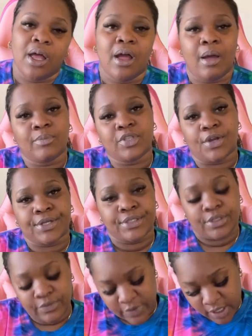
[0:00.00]
I'm talking
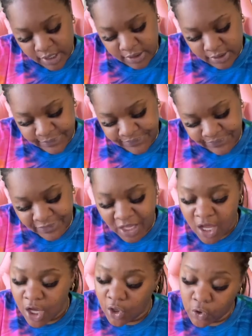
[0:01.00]
too fast.
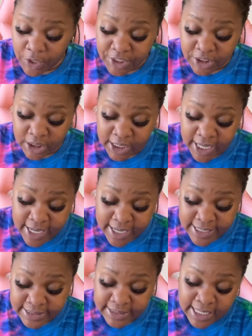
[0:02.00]
Crushed
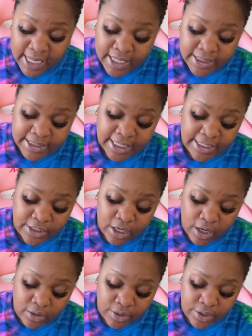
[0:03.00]
glass,
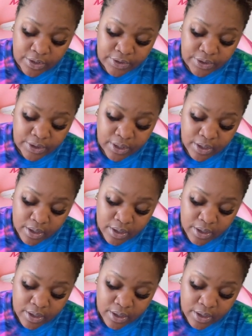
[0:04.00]
$10